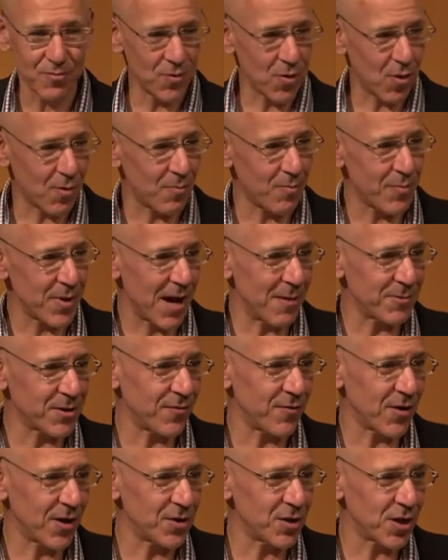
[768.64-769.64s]
not been able to
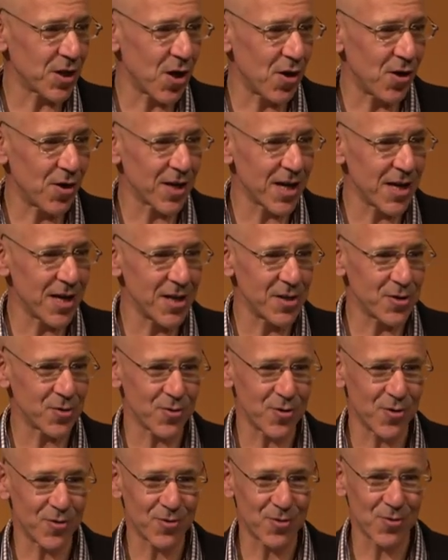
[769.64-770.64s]
find your car keys or
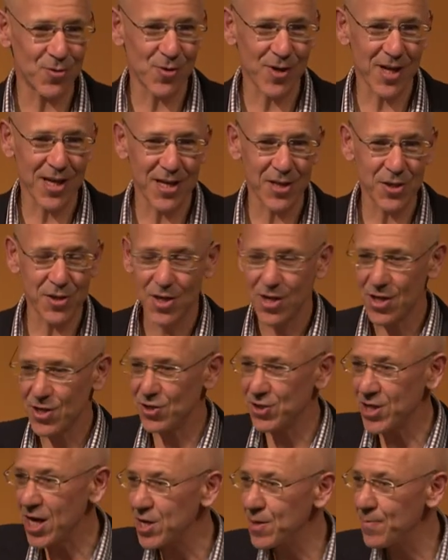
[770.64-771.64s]
your door keys? You
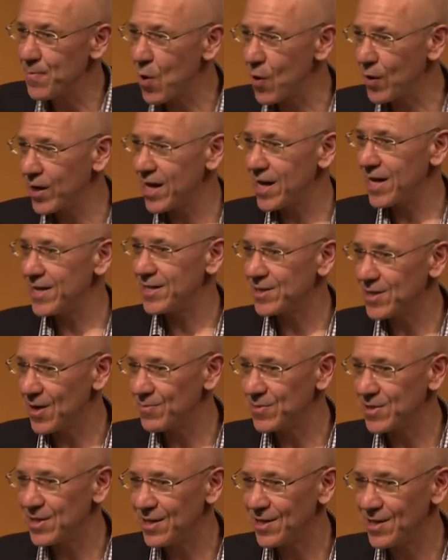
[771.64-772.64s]
check your pocket and it's
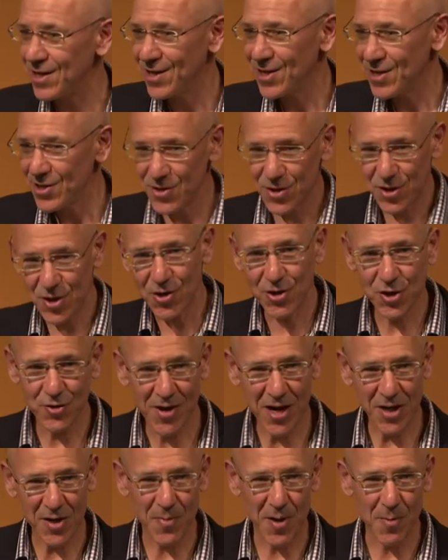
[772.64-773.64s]
empty. You search
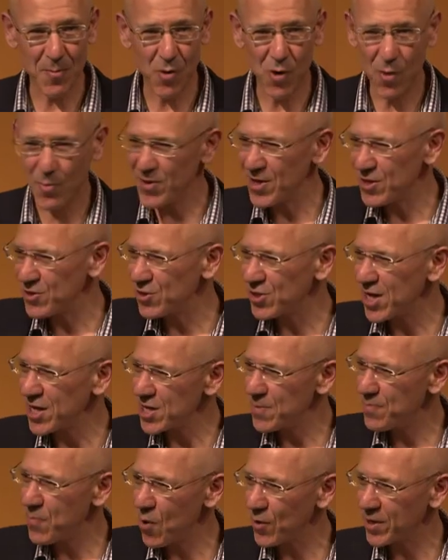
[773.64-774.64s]
around a bit more, but then you check
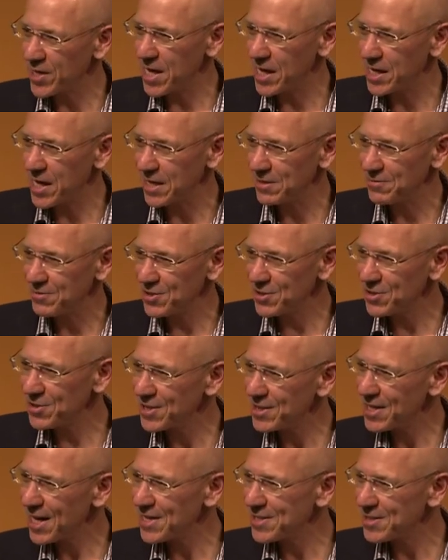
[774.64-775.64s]
your pocket again, just
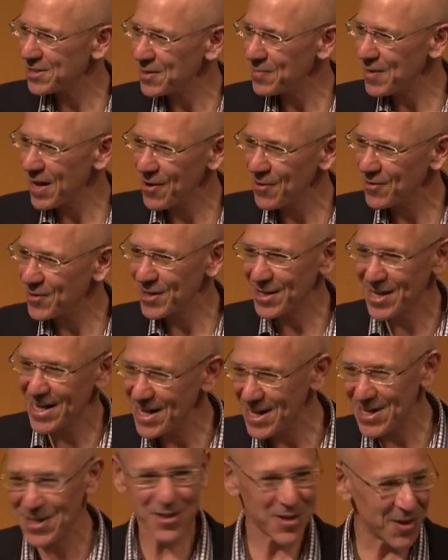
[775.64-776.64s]
in case somehow the
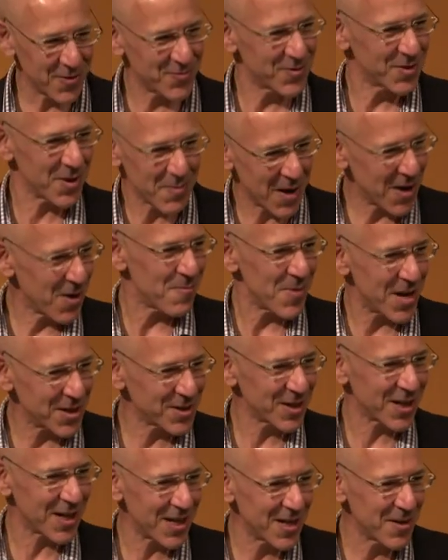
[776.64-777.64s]
keys have somehow
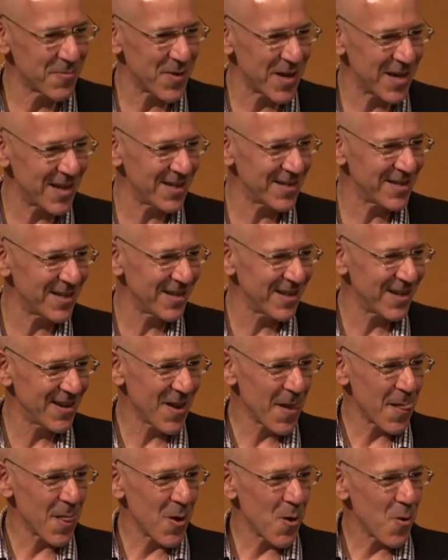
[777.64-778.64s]
magically appeared.
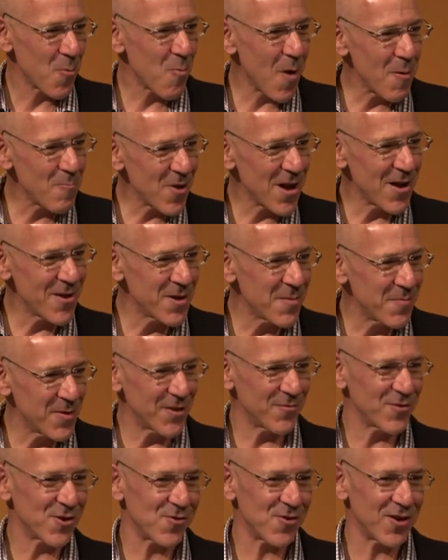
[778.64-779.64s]
When we're in a bit
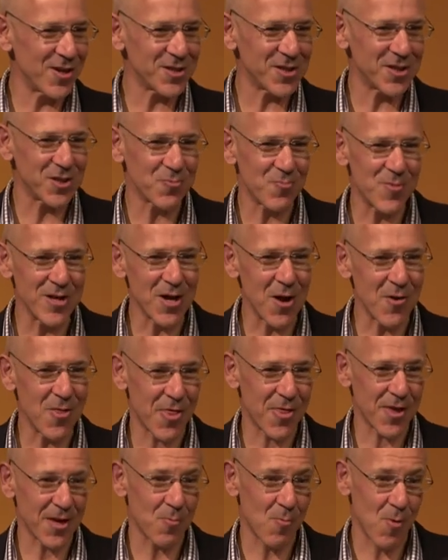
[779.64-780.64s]
of a crisis, we don't
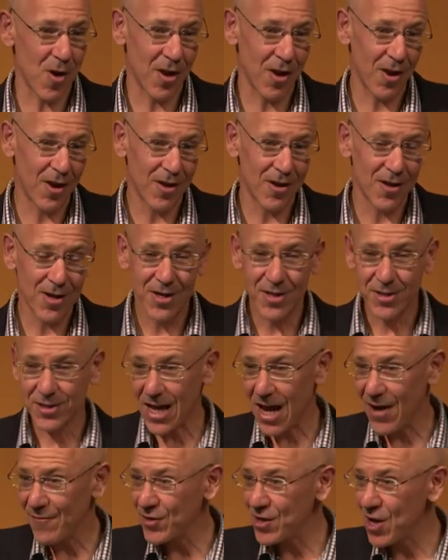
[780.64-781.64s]
think well. So
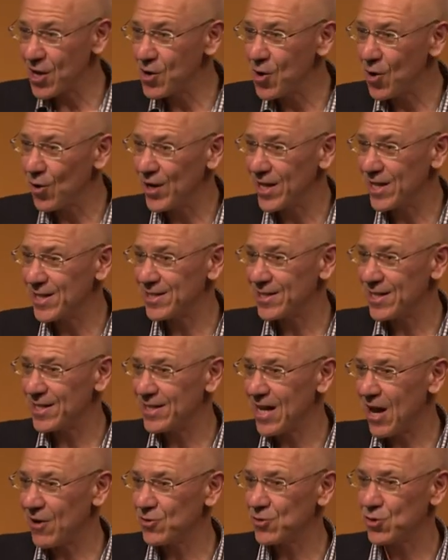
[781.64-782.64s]
having a colleague sit
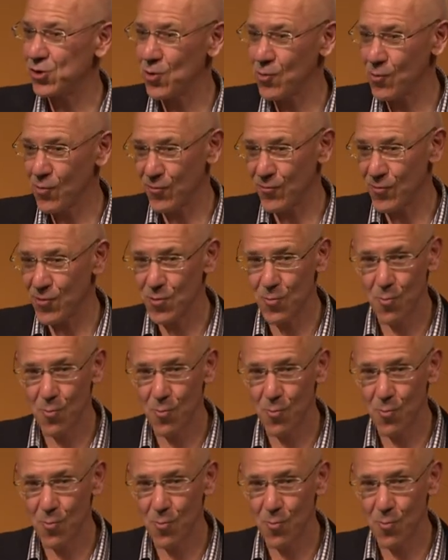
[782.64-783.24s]
down and talk through